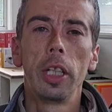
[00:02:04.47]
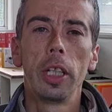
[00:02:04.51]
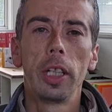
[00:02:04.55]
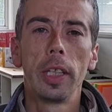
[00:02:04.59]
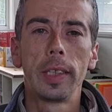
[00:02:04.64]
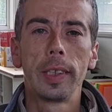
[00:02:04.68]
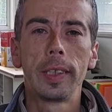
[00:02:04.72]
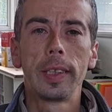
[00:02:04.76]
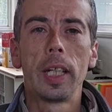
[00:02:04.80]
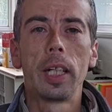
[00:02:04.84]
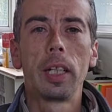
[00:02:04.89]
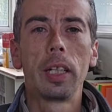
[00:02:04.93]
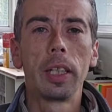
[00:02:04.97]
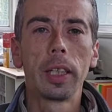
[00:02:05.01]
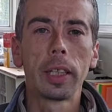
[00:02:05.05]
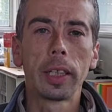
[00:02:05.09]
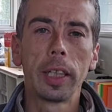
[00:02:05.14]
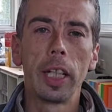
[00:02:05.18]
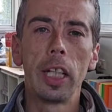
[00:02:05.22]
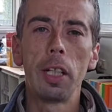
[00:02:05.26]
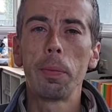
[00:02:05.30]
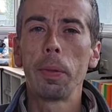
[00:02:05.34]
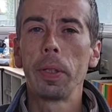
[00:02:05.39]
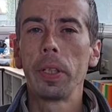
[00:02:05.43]
Sell it,
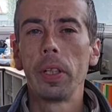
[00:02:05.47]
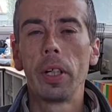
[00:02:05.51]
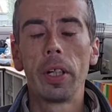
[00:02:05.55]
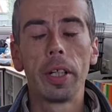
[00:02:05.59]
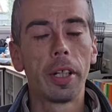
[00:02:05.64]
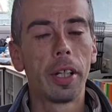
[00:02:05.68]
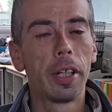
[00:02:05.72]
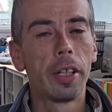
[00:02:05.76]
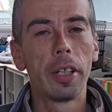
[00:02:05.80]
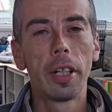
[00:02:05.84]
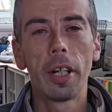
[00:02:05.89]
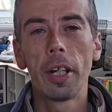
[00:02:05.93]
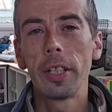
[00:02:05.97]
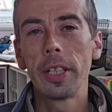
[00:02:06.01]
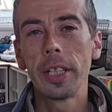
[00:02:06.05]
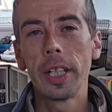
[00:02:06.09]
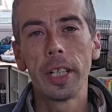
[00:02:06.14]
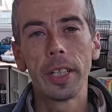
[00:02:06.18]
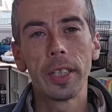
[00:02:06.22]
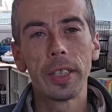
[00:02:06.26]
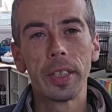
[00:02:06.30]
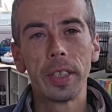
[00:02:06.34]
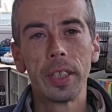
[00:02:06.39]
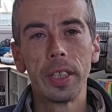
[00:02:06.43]
keep it, I don't know
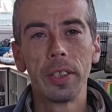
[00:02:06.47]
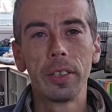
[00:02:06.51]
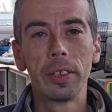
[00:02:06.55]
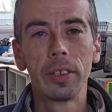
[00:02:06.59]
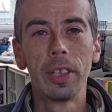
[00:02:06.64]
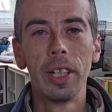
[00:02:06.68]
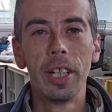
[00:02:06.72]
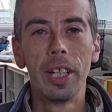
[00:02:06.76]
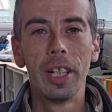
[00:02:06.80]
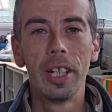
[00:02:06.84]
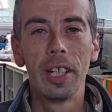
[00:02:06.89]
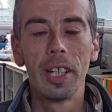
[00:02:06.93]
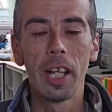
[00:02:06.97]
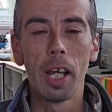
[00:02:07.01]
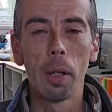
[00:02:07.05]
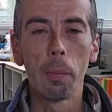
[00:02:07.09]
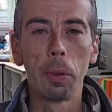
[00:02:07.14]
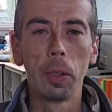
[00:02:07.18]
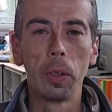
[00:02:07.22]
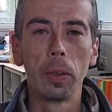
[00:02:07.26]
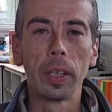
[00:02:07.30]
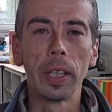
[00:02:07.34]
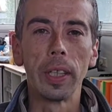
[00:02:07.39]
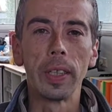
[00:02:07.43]
yet still. But
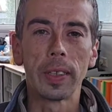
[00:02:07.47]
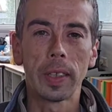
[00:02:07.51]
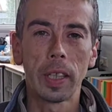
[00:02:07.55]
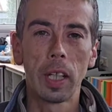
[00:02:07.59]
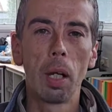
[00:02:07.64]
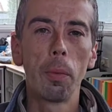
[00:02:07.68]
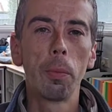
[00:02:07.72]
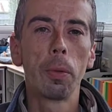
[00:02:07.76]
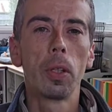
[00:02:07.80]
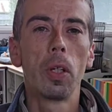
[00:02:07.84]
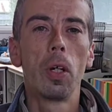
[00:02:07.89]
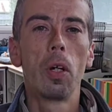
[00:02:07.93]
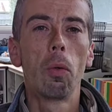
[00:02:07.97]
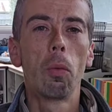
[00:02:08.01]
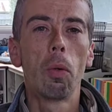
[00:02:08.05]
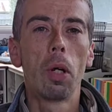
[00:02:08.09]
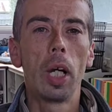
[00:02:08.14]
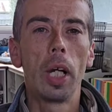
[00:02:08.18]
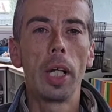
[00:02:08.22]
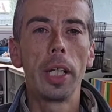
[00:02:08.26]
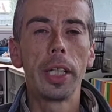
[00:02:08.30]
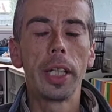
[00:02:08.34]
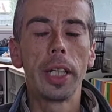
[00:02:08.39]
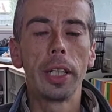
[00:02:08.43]
look, it's come a long
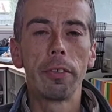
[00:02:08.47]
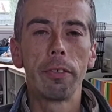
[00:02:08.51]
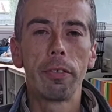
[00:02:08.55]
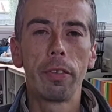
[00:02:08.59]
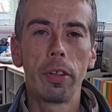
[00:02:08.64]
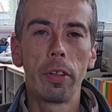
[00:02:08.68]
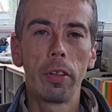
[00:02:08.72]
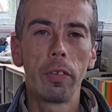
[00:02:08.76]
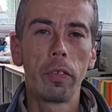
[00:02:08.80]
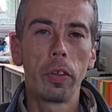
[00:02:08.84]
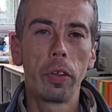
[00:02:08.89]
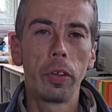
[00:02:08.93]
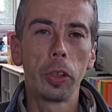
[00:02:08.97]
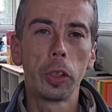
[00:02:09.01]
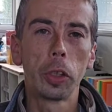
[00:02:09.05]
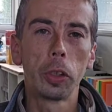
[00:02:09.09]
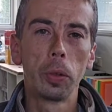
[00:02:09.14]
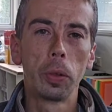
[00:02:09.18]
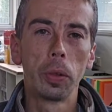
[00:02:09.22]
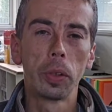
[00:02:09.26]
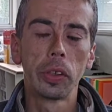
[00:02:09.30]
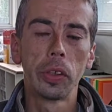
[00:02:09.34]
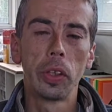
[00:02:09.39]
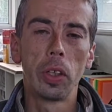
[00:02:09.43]
way in a very, very
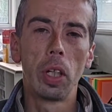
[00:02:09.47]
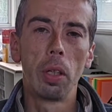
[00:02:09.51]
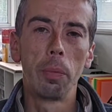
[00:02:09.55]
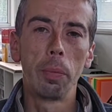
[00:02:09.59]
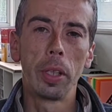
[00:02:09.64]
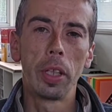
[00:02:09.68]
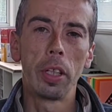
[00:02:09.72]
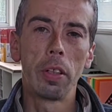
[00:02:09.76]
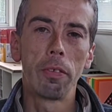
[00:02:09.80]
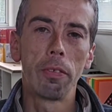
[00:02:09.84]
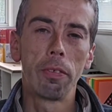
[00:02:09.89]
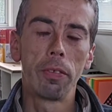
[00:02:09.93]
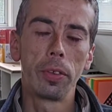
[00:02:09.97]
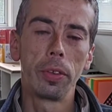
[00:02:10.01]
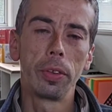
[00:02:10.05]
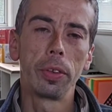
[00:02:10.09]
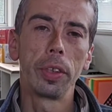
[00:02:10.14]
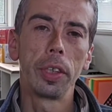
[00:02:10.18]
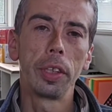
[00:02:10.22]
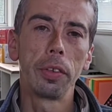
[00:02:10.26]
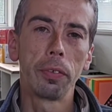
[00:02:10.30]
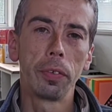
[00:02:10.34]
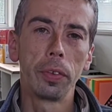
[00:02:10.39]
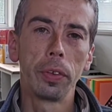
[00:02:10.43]
short time, and I've
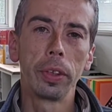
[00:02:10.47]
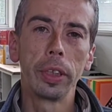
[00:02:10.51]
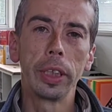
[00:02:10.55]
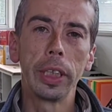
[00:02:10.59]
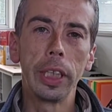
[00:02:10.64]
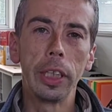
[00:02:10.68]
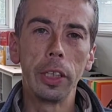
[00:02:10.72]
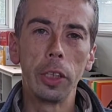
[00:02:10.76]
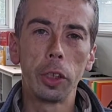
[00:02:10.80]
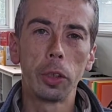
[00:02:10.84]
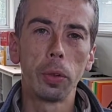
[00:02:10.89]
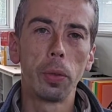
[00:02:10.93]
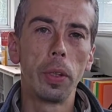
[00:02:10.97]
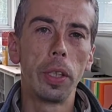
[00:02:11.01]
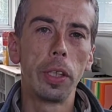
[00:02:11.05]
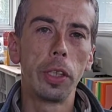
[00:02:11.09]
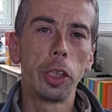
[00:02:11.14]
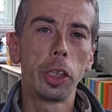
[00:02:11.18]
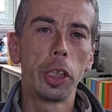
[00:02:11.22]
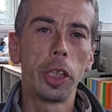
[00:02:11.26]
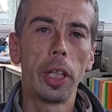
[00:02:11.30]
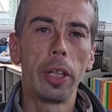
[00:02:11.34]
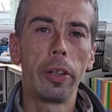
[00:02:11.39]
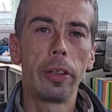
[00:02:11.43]
really, really enjoyed
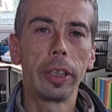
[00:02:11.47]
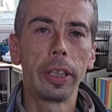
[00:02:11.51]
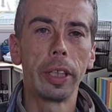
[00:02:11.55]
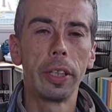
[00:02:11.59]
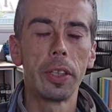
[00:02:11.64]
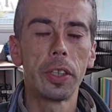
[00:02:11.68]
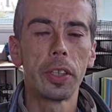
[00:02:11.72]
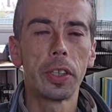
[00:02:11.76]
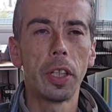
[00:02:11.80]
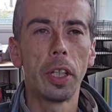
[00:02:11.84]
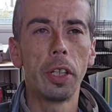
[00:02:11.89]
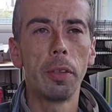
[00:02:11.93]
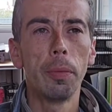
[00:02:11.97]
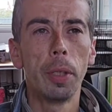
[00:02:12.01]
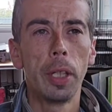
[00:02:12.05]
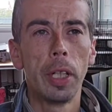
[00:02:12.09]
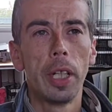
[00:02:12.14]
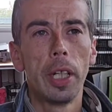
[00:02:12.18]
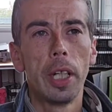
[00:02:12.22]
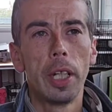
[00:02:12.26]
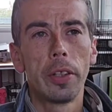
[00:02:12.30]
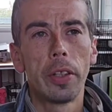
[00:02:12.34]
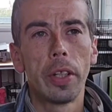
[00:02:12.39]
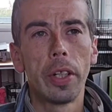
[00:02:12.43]
sharing it. So
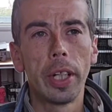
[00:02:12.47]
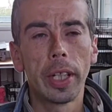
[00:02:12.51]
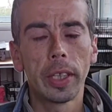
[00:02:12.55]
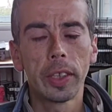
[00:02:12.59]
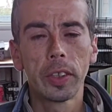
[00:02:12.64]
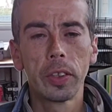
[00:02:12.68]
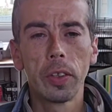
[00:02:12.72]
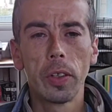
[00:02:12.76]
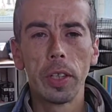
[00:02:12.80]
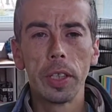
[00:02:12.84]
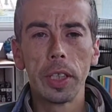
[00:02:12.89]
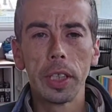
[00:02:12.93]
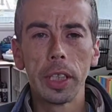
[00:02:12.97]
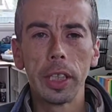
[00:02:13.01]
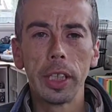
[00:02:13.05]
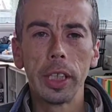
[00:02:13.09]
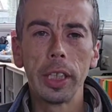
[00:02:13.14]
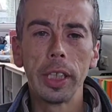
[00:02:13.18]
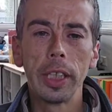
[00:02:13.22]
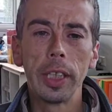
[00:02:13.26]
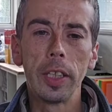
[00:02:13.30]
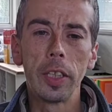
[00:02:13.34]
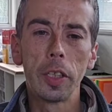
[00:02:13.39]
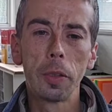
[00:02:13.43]
the next idea
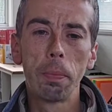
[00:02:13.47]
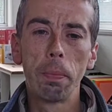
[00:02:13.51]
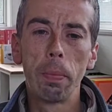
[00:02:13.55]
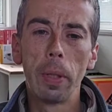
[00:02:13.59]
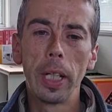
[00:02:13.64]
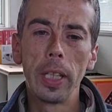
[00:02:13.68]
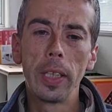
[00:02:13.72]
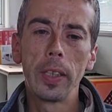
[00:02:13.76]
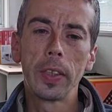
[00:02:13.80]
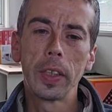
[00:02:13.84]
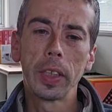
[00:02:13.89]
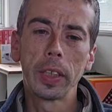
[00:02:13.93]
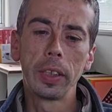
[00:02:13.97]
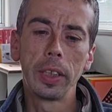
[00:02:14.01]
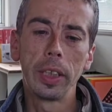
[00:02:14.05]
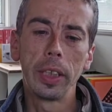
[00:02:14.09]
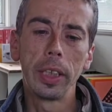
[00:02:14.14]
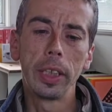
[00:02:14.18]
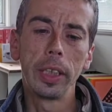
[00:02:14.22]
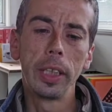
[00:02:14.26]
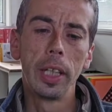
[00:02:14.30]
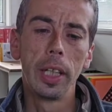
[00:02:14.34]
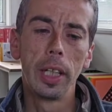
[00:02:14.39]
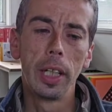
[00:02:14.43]
is
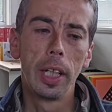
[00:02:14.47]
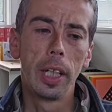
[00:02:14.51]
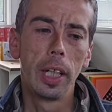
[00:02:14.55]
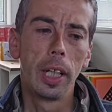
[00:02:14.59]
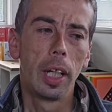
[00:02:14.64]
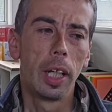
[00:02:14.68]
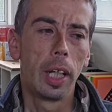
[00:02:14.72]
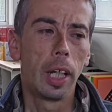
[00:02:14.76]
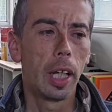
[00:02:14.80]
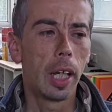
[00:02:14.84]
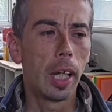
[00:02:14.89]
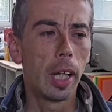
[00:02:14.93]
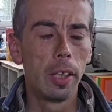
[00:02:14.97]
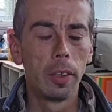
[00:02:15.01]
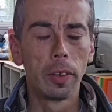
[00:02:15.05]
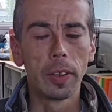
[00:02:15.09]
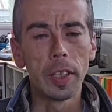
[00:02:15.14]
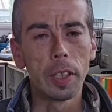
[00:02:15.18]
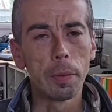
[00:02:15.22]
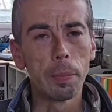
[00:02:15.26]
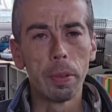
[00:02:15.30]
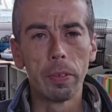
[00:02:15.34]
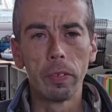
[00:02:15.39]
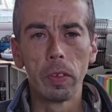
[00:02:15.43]
basically,
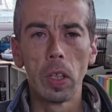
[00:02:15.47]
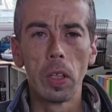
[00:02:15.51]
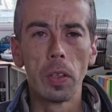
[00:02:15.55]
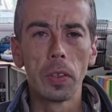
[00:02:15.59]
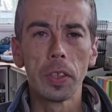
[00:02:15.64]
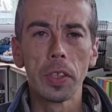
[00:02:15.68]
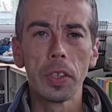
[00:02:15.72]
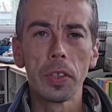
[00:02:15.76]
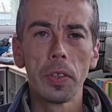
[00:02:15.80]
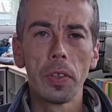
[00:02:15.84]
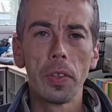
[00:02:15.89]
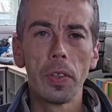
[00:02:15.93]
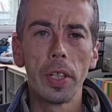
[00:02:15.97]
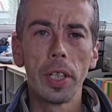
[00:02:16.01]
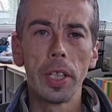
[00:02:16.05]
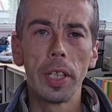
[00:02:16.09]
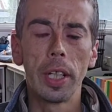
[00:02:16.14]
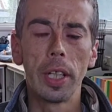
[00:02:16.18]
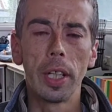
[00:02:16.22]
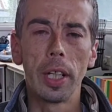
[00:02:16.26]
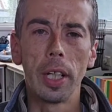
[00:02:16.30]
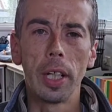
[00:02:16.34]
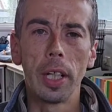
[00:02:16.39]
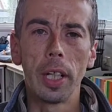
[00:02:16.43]
it's a bit of a long story.
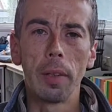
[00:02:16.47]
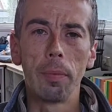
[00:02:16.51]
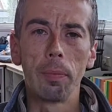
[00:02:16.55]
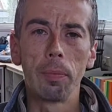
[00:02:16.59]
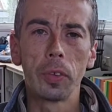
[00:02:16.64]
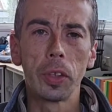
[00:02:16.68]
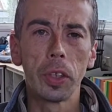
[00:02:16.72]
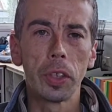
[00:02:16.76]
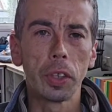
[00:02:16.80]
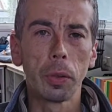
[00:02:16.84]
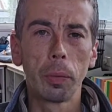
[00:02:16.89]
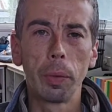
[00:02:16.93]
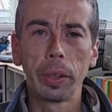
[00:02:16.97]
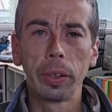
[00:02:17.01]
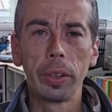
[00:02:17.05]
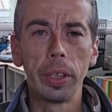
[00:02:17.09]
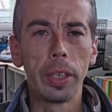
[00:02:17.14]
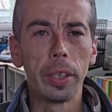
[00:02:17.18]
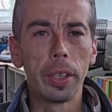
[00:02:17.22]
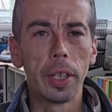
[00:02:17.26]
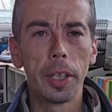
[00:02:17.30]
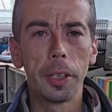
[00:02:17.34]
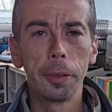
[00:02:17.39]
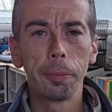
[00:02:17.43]
Just quickly
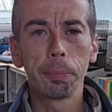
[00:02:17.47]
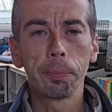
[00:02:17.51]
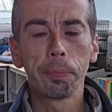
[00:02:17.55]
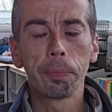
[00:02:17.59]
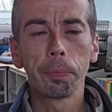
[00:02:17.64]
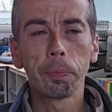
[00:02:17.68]
though,